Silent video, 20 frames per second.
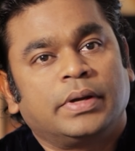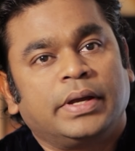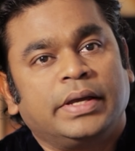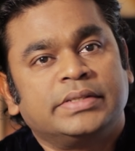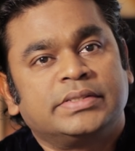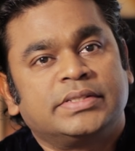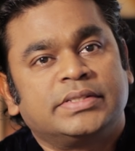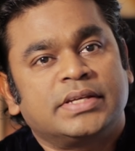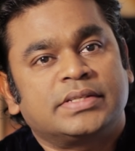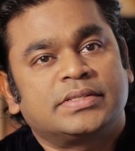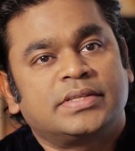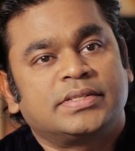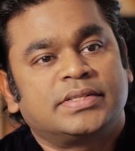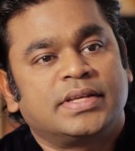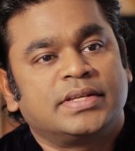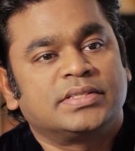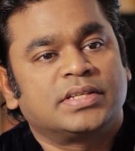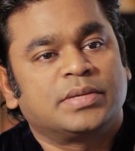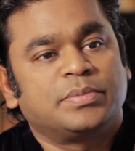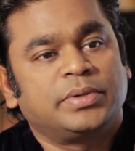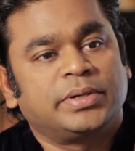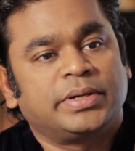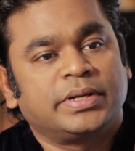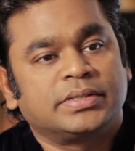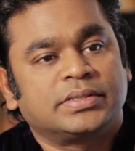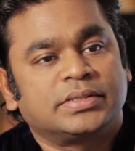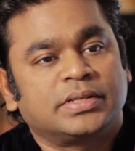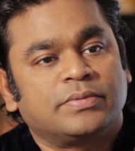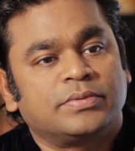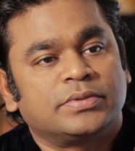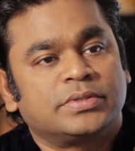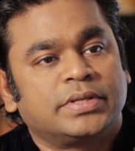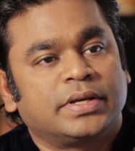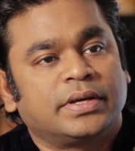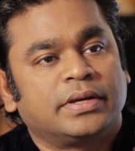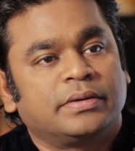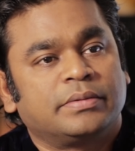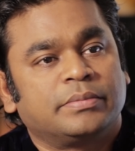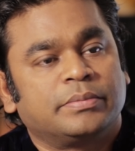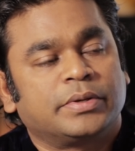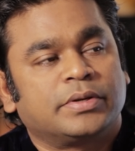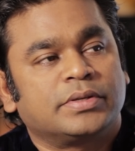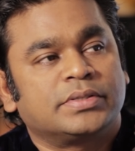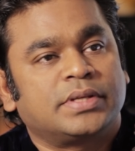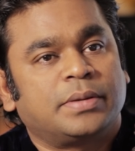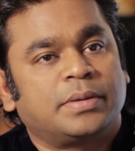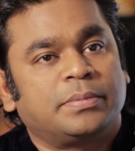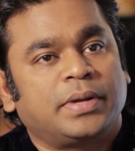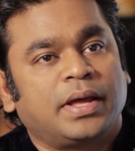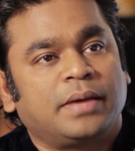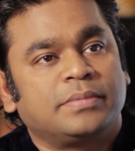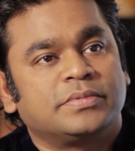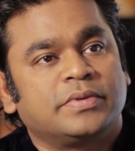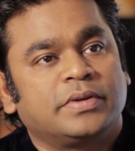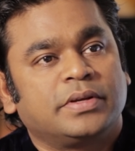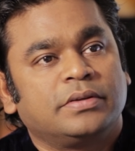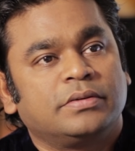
It's just the sensibilities, I would say, because sometimes